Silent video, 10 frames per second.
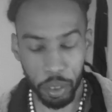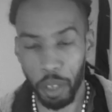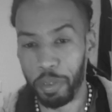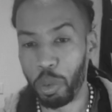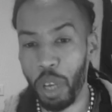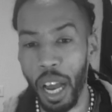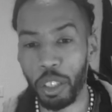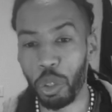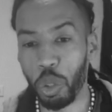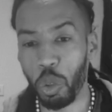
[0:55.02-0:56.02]
if you got
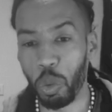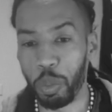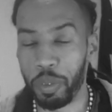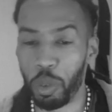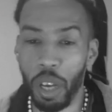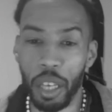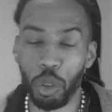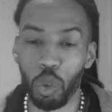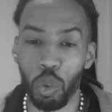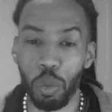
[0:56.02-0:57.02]
Zoom, if you got
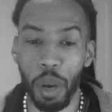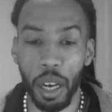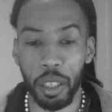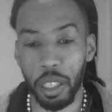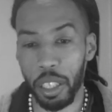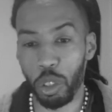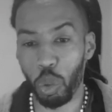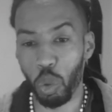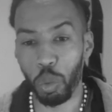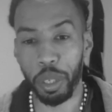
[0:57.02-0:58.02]
Zoom, I can get
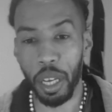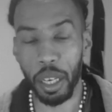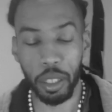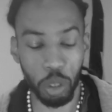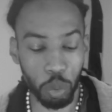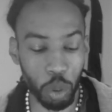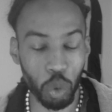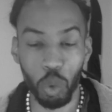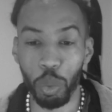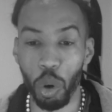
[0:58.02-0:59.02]
Zoom and I can do a
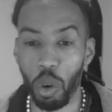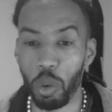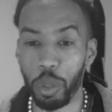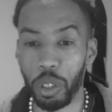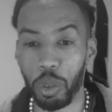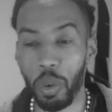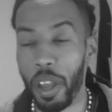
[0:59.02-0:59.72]
Zoom call with you.